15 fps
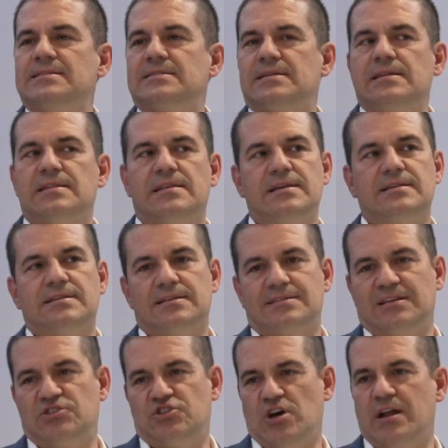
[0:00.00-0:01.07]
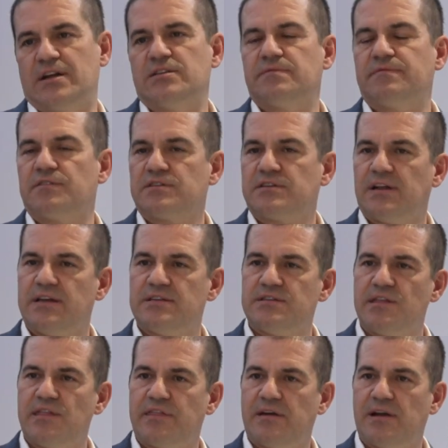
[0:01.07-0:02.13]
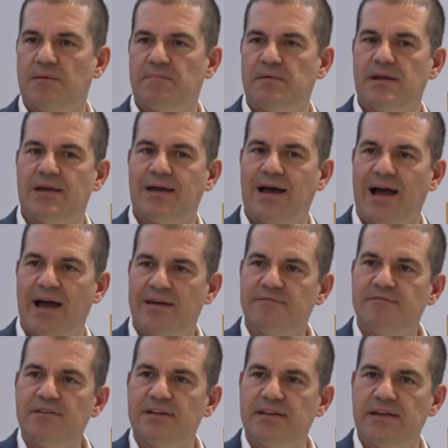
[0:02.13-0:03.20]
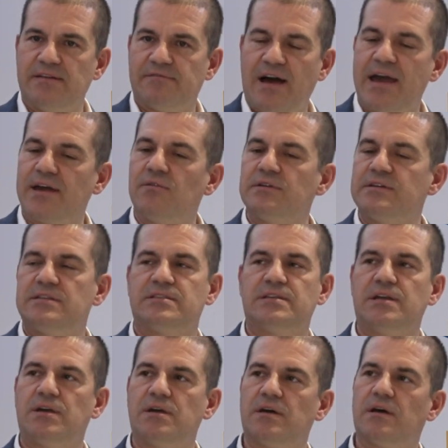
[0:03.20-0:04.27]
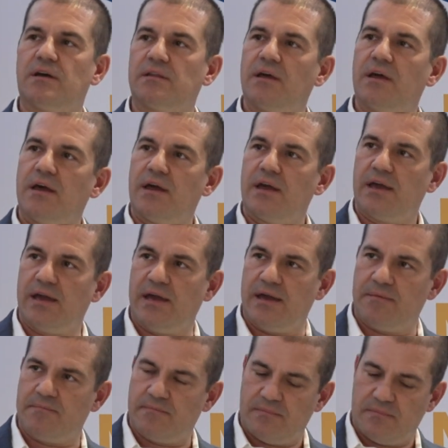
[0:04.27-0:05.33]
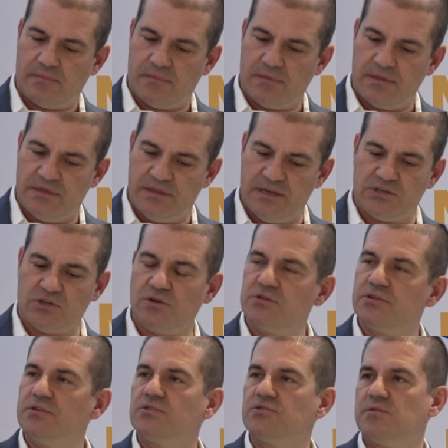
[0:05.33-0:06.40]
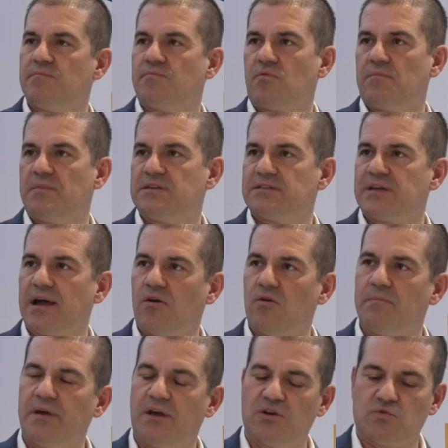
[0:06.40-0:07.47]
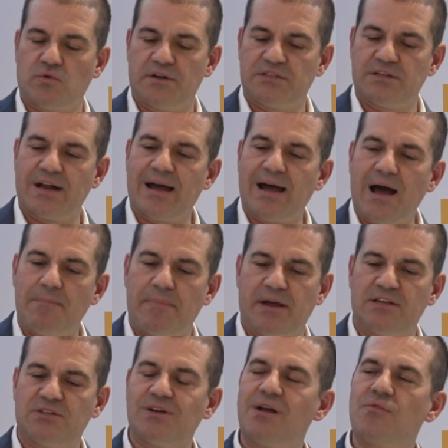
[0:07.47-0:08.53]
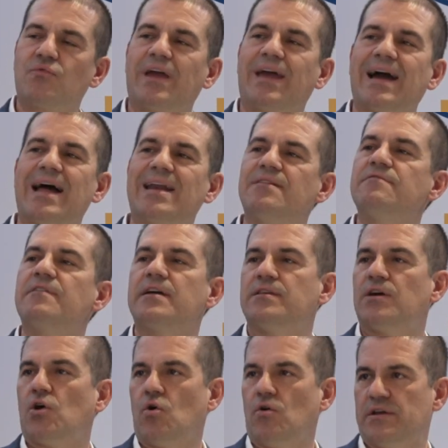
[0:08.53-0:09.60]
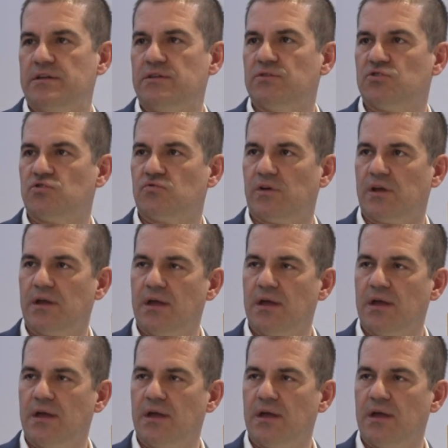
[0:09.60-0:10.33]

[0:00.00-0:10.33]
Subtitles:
see this as a challenge for cell and gene therapy. I believe I only see good in this continuous improvement cycle, because what is going to happen is going to recalibrate the whole industry.